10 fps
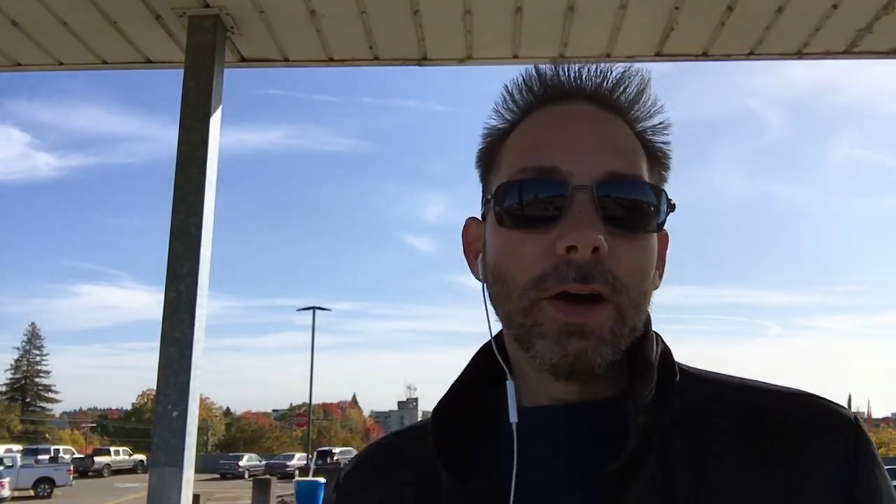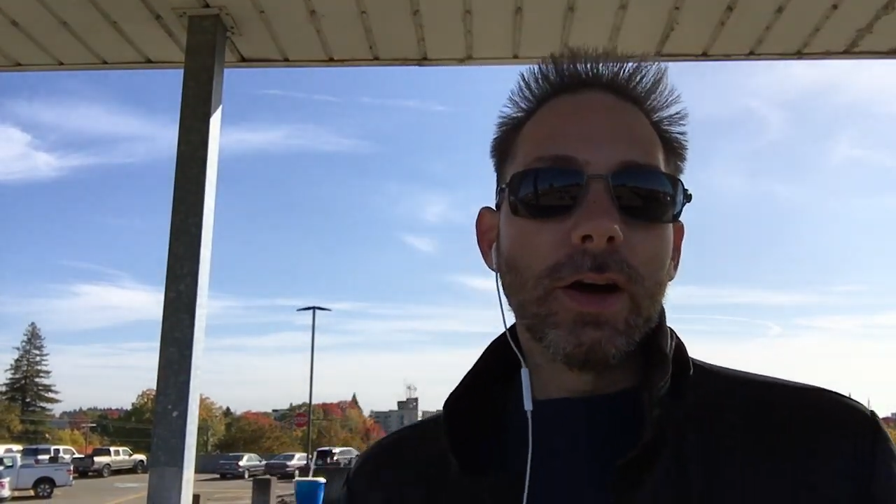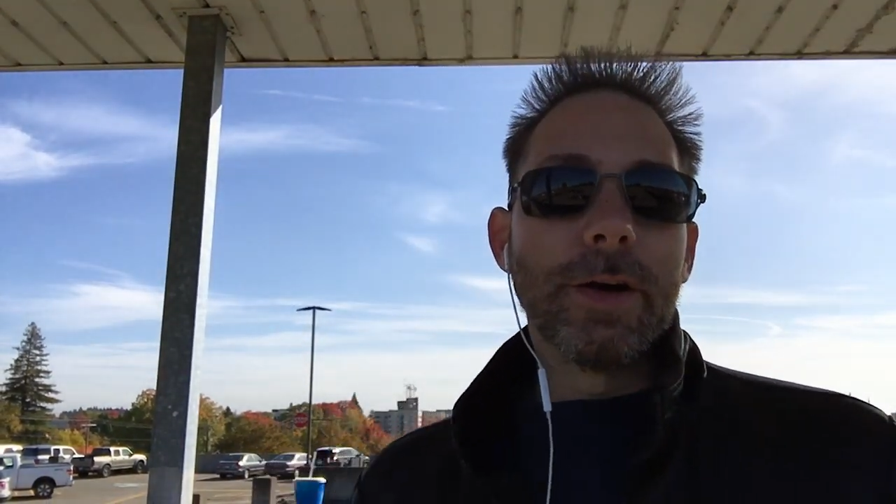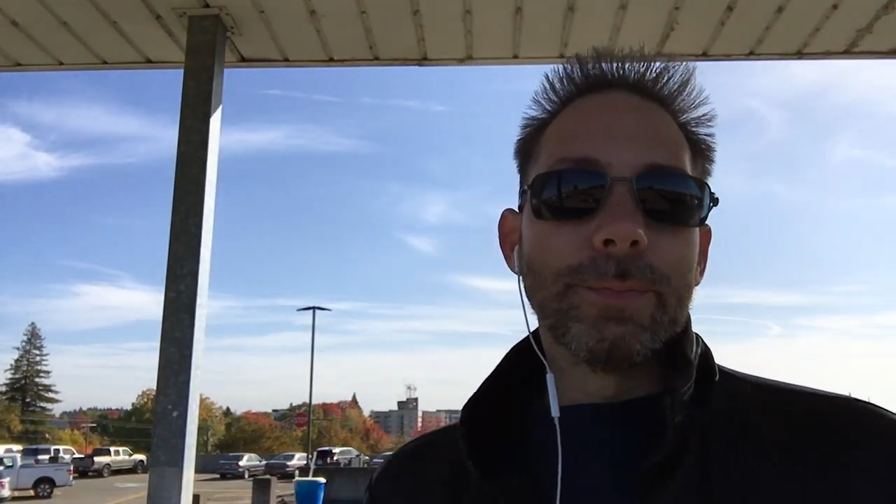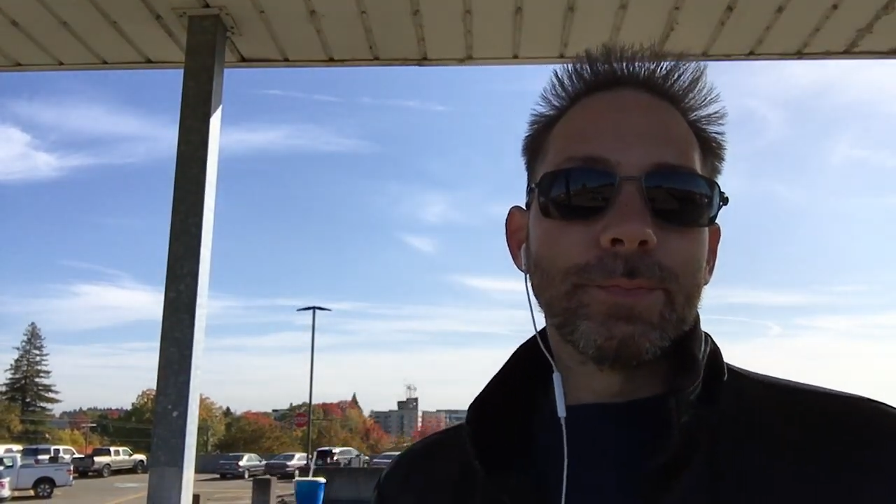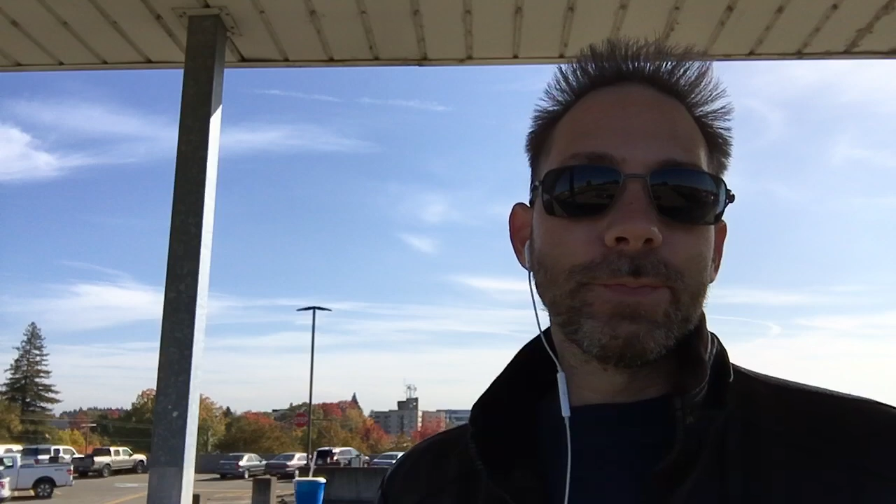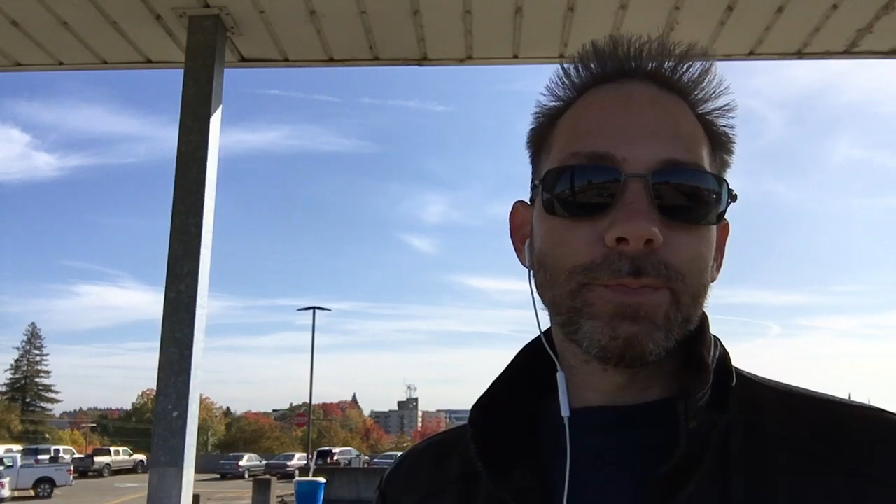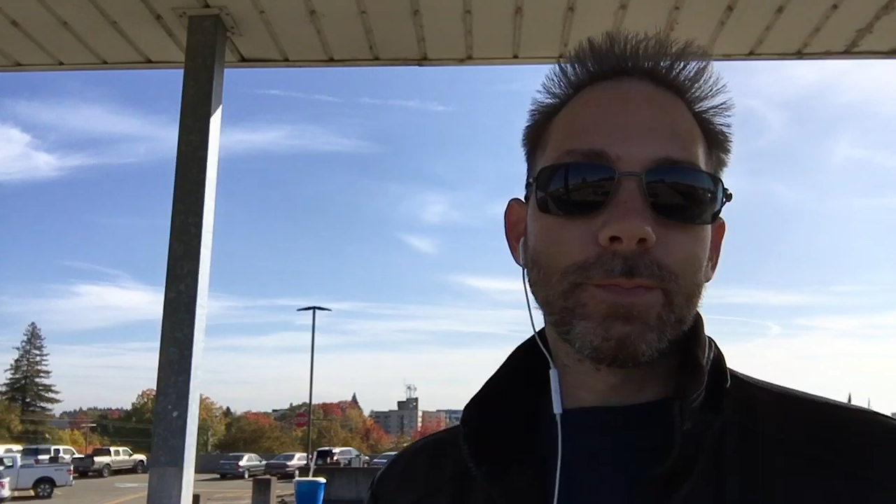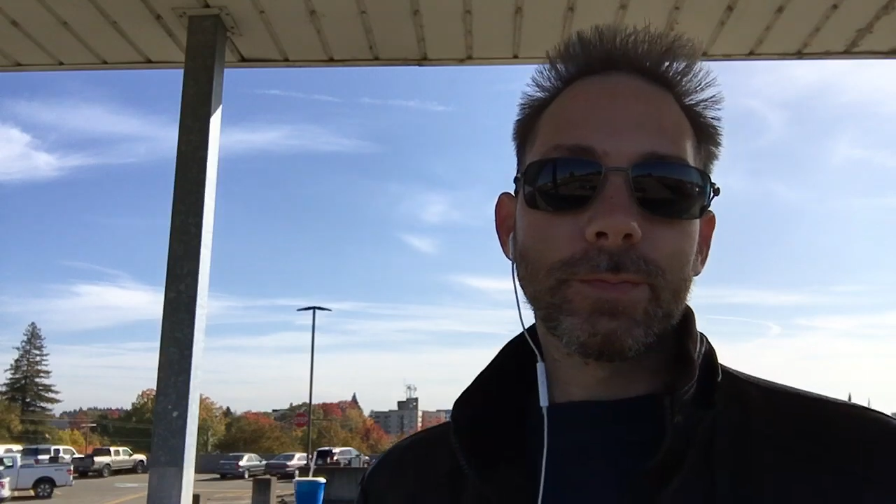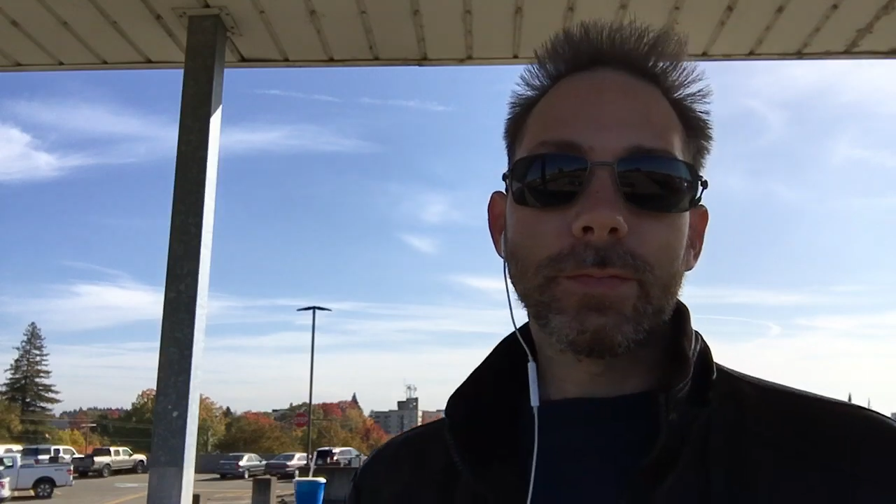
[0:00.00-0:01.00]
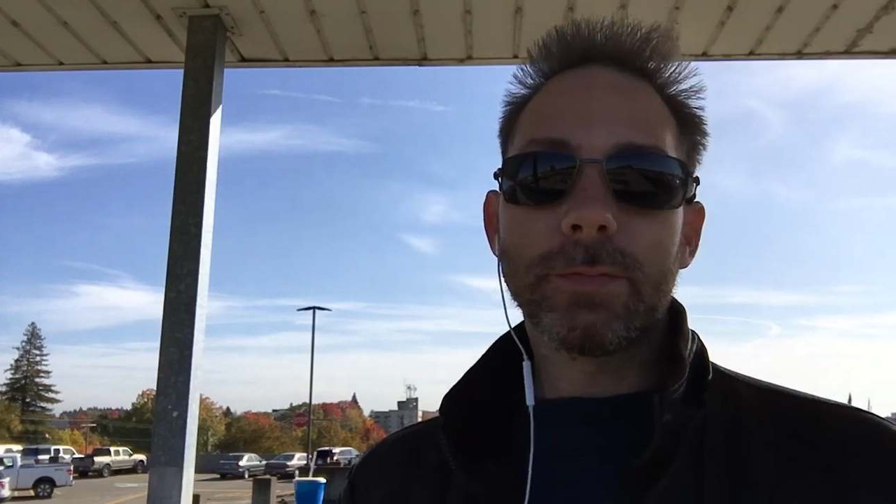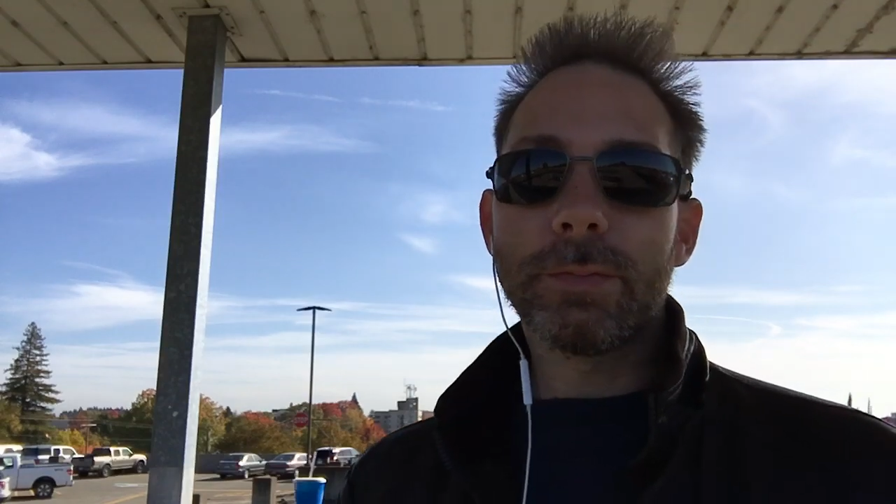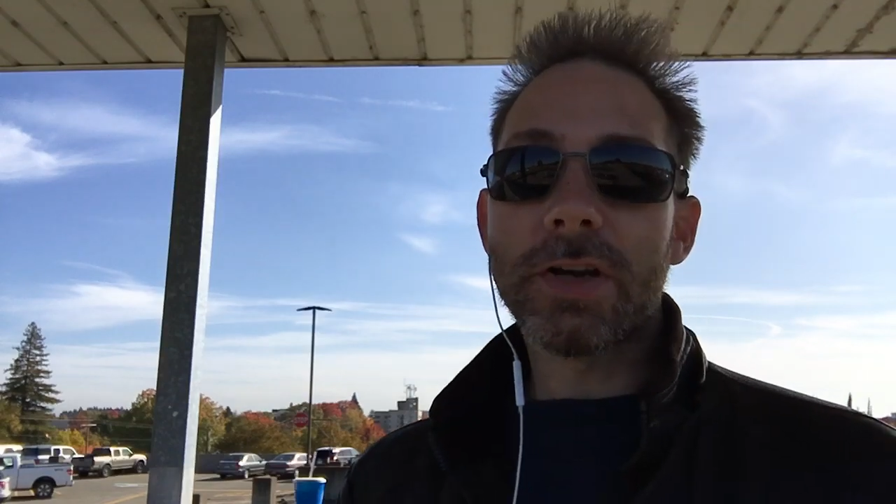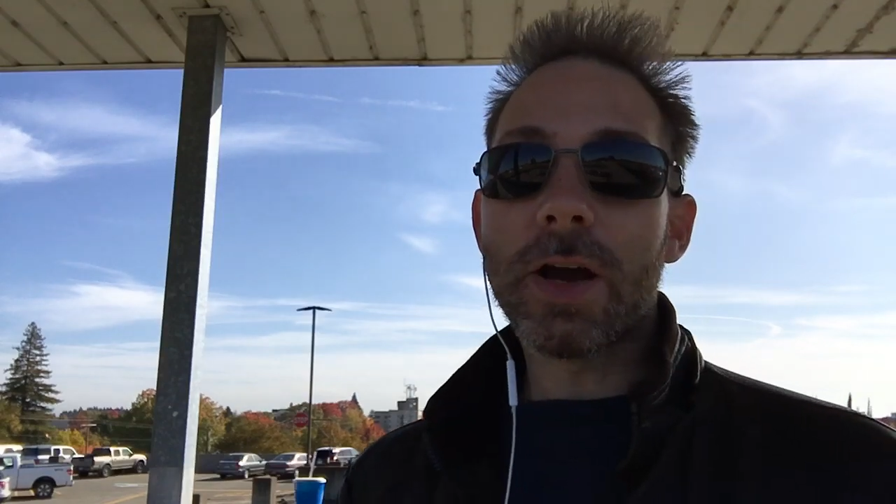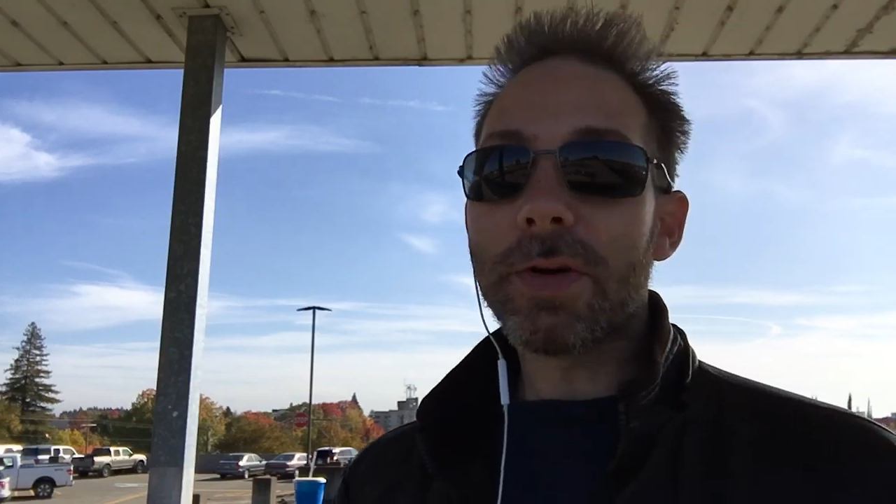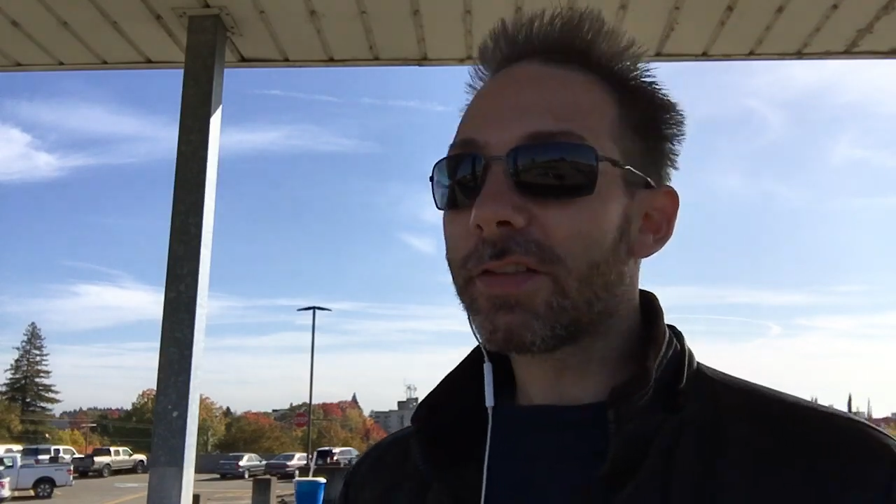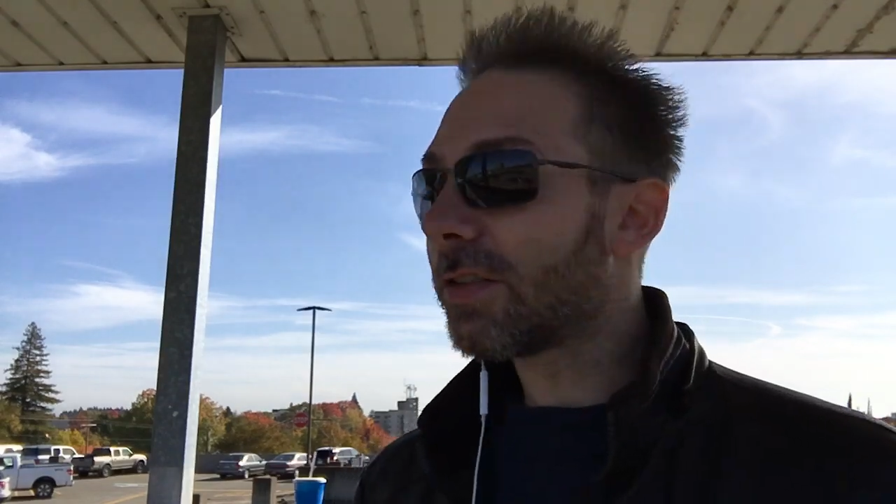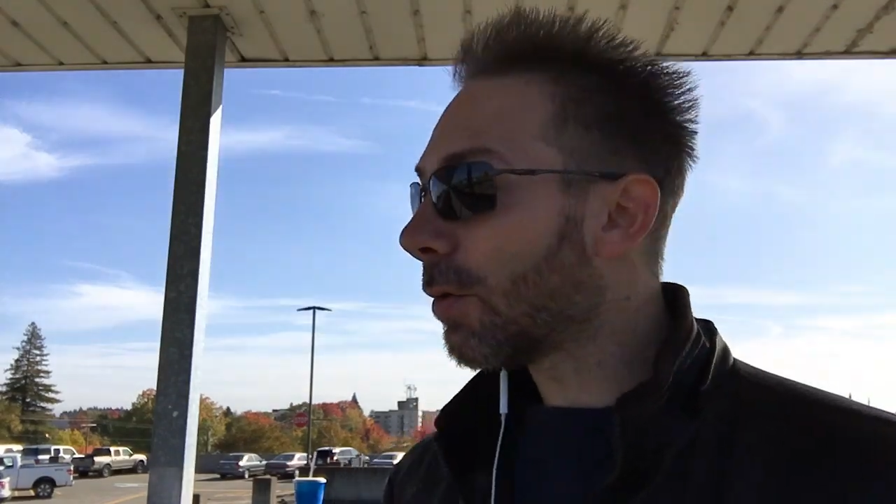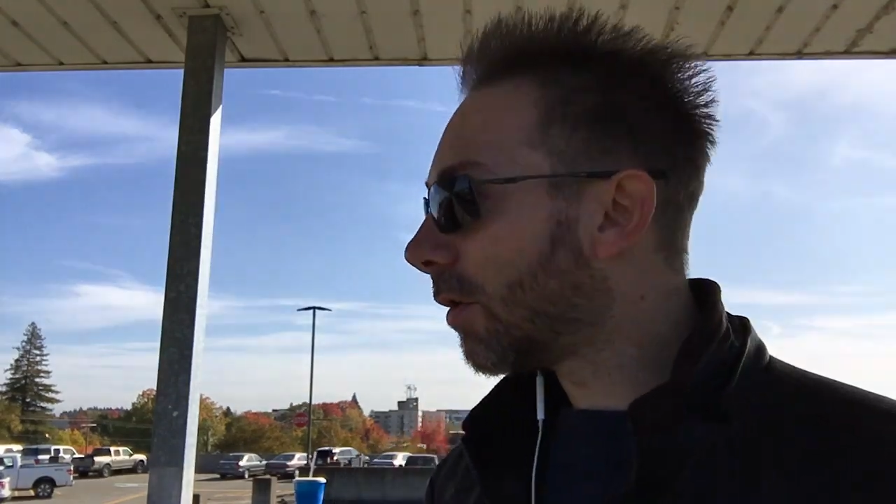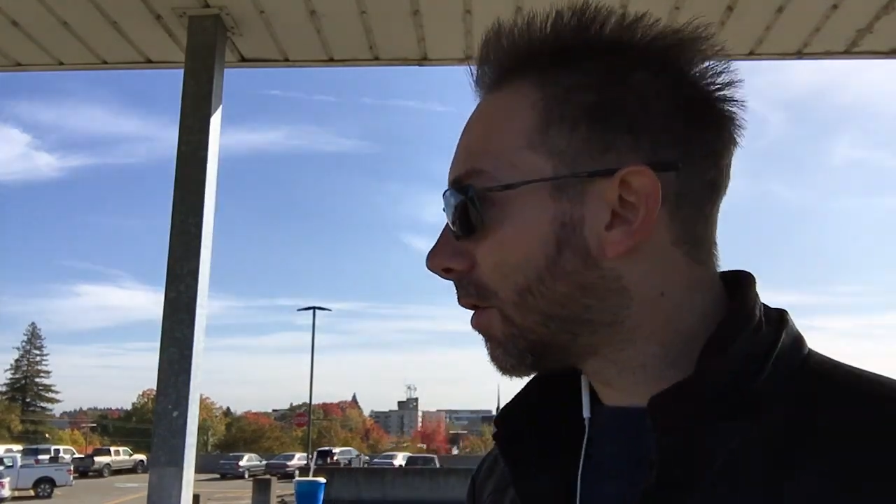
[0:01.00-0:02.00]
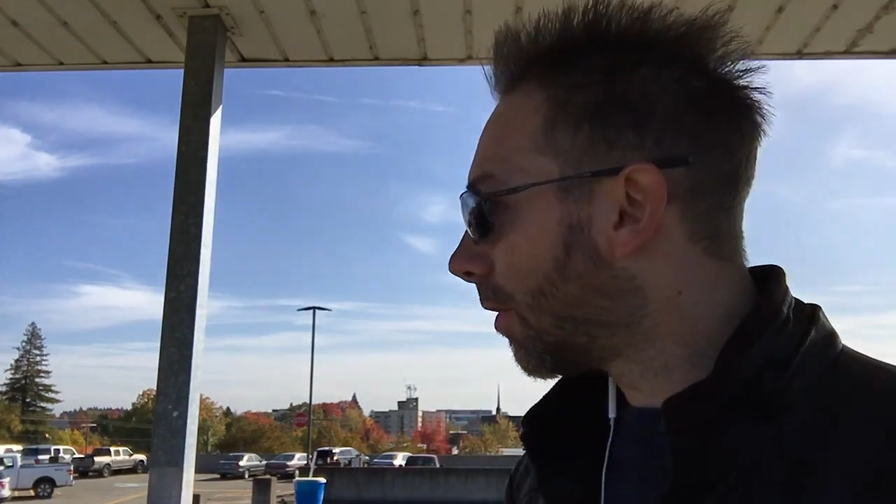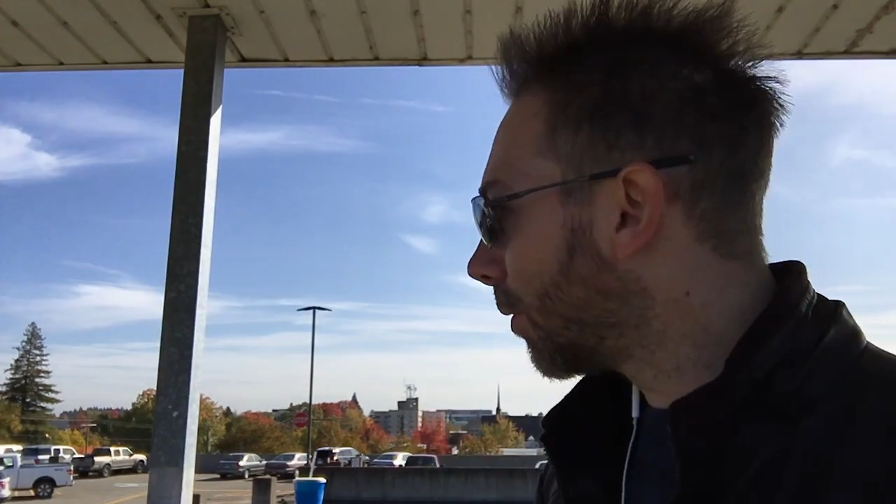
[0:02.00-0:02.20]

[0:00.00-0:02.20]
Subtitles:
But now my soda's all